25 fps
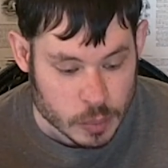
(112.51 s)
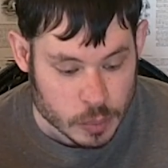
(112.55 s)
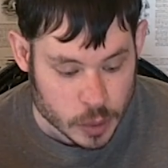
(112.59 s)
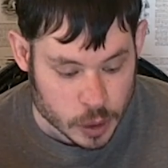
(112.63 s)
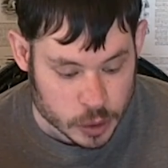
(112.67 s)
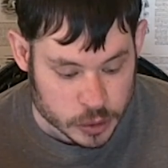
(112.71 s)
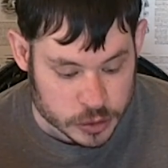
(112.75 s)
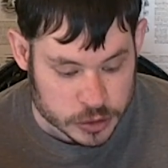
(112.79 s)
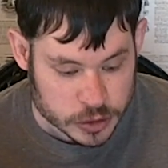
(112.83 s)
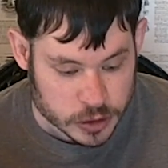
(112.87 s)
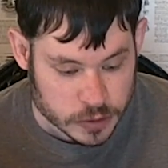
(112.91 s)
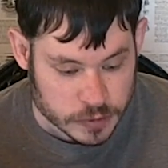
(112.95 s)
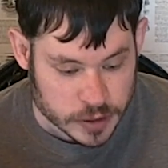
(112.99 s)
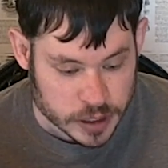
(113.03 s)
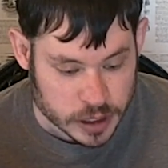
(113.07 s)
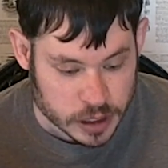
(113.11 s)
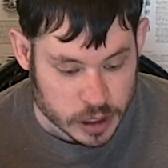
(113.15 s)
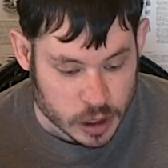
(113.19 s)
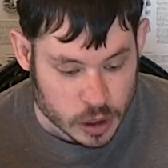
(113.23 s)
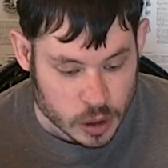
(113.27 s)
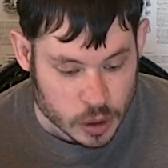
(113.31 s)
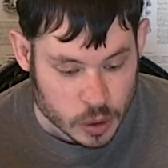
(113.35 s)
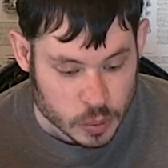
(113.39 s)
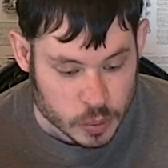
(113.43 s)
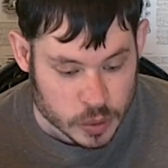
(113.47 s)
Most of
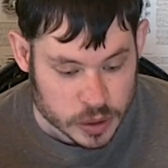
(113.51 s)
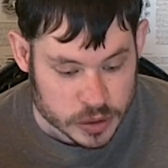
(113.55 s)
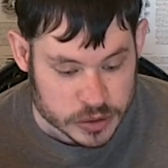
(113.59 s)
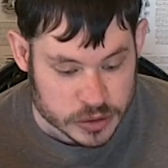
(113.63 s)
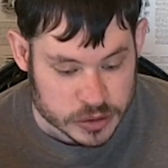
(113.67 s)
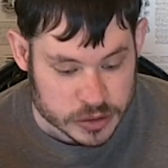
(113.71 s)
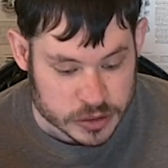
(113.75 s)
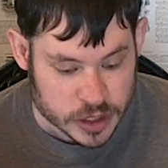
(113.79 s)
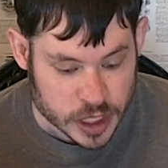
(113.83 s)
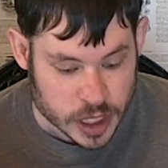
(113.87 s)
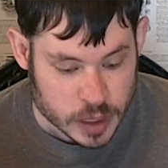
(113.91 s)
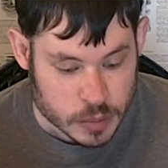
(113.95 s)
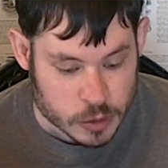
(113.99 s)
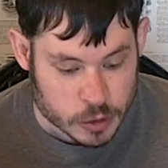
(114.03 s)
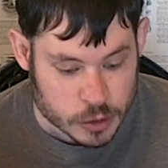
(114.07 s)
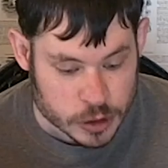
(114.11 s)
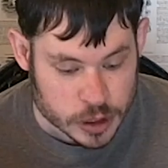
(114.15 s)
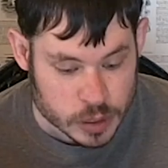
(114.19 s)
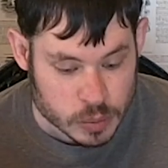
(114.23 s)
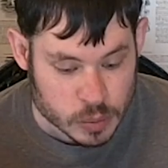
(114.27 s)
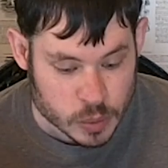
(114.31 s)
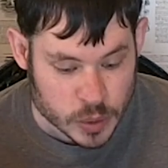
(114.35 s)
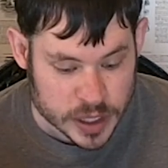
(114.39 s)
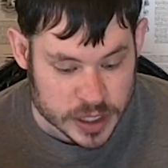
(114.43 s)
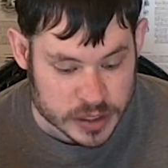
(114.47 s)
it was the same
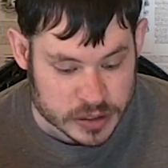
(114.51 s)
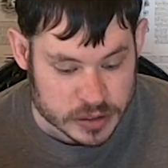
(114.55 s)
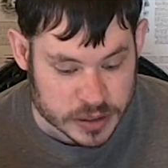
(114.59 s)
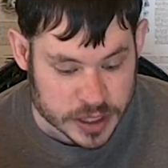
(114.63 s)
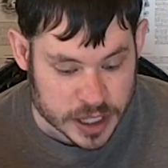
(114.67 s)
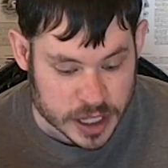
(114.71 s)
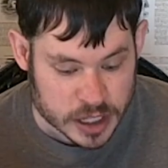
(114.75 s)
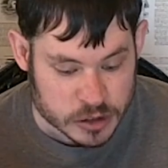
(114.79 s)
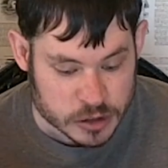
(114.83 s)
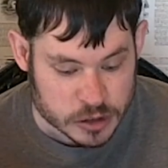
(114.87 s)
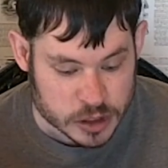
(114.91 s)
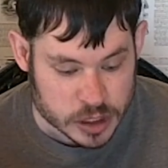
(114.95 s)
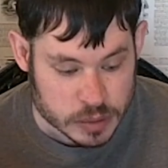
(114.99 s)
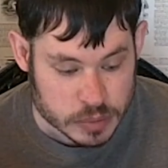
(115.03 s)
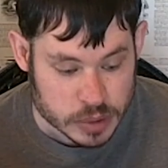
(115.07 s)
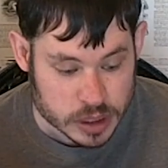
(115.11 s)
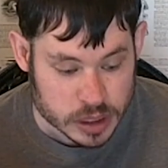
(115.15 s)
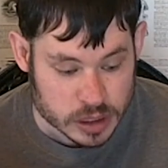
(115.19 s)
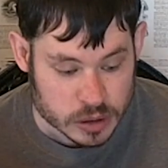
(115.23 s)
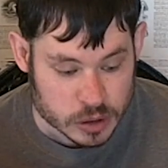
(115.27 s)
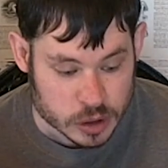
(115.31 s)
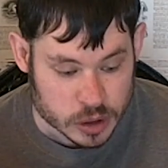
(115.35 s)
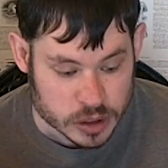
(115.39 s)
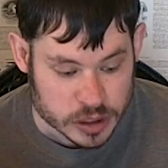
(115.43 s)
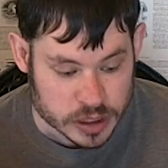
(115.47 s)
grim wasteland she'd
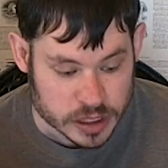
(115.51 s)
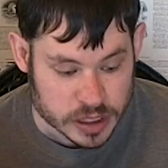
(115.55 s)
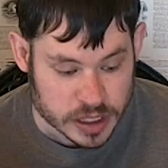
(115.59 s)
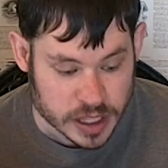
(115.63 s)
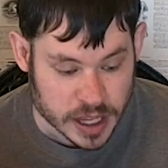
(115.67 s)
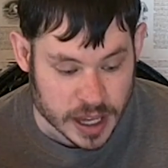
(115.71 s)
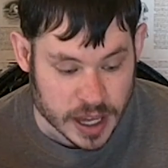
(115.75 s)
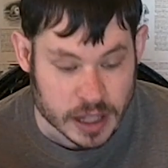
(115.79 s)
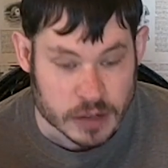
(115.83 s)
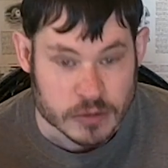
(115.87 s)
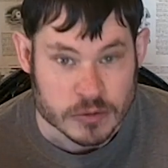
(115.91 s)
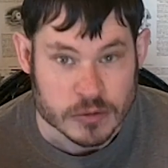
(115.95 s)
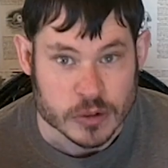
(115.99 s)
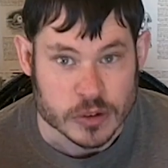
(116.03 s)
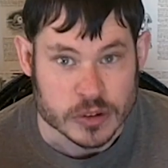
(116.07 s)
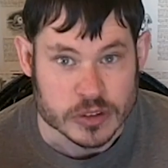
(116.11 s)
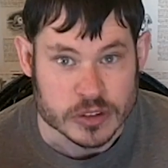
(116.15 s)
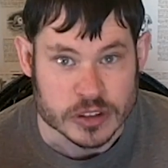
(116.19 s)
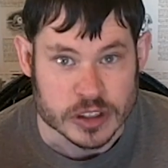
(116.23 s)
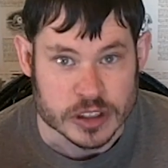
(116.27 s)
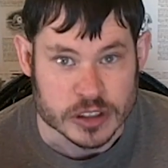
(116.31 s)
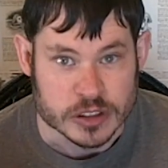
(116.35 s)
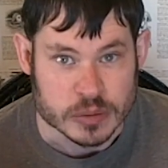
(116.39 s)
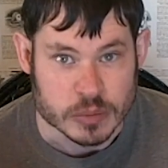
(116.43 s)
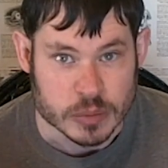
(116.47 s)
been looking at for
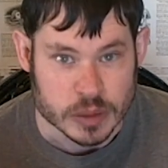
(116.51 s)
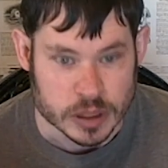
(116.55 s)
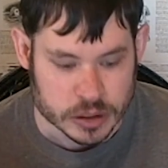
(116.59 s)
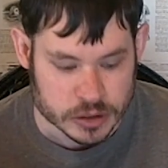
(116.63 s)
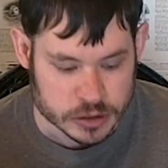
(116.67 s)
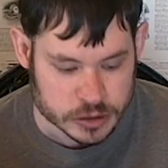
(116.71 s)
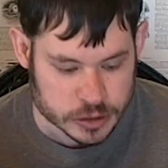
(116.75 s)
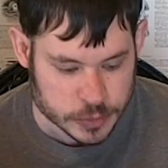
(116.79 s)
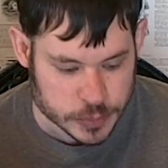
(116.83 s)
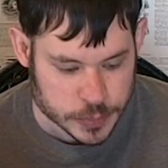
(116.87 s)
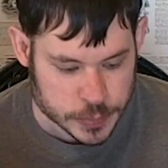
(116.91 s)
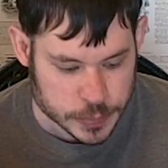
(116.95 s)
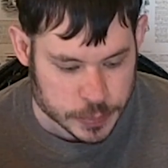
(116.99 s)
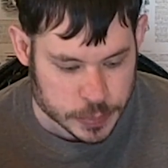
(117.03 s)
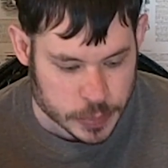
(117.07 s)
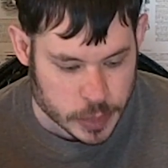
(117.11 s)
6 months.